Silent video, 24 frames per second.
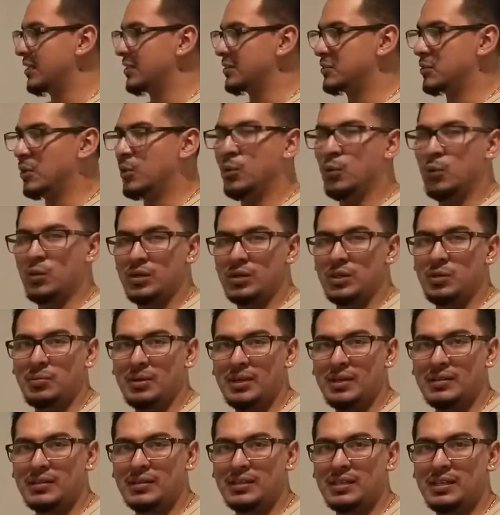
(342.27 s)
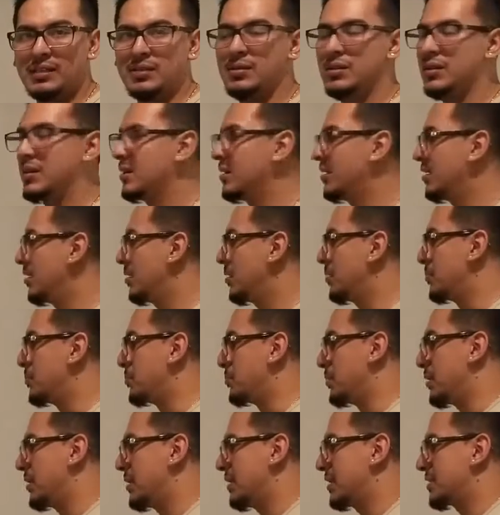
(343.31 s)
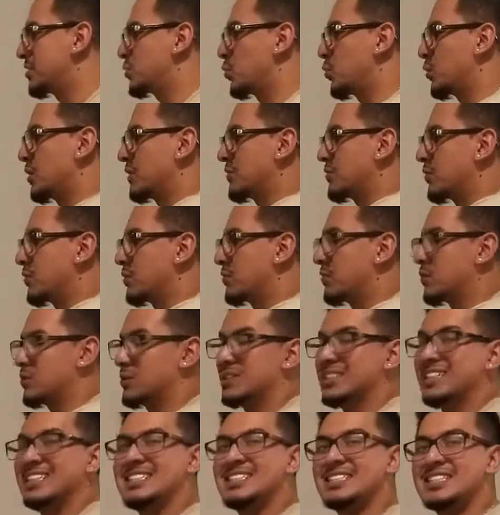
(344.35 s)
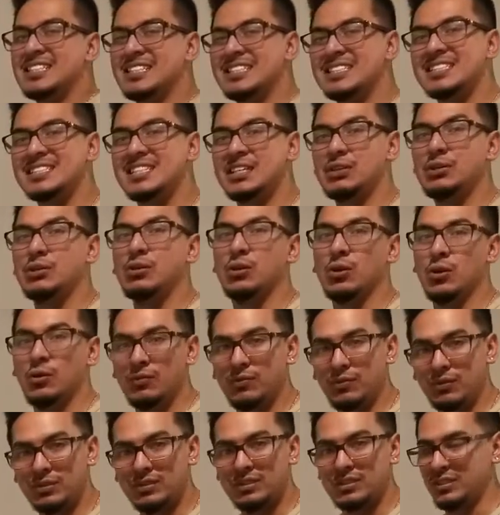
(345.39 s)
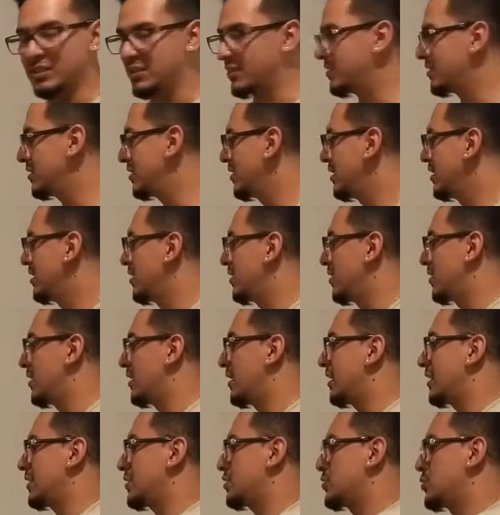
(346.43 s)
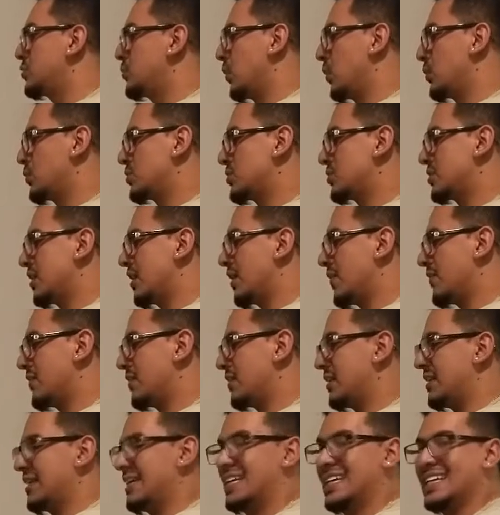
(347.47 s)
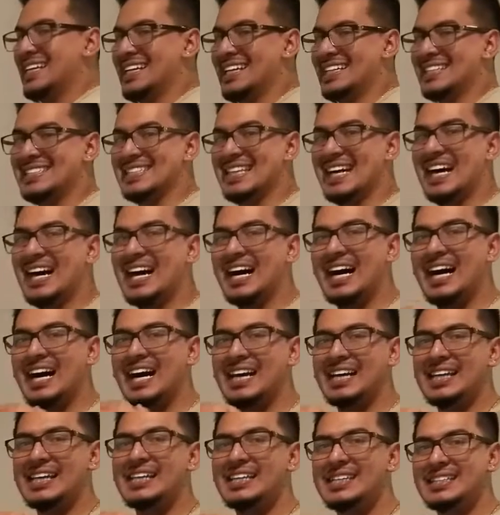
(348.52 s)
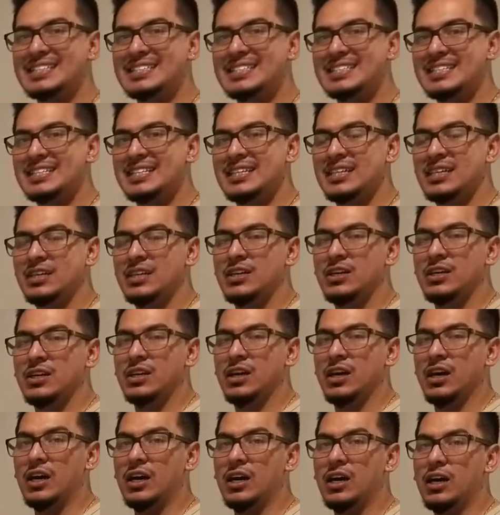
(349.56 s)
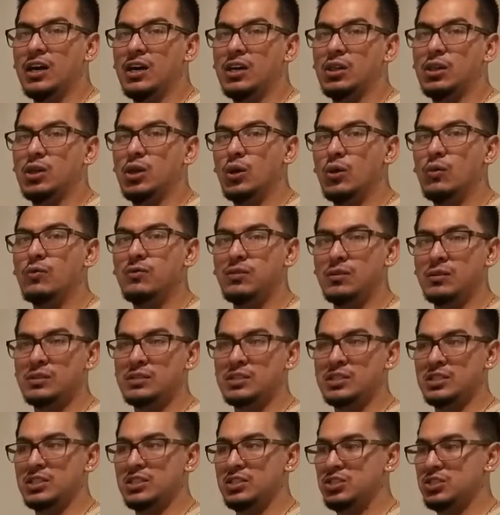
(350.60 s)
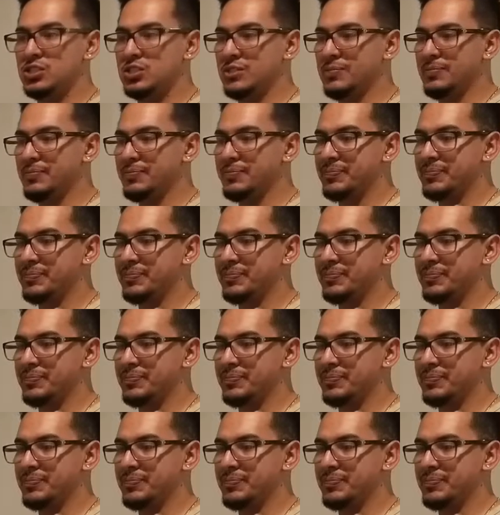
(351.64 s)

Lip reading: don't worry about that. But 24 volts is considered low voltage. All right, 207 is the highest low voltage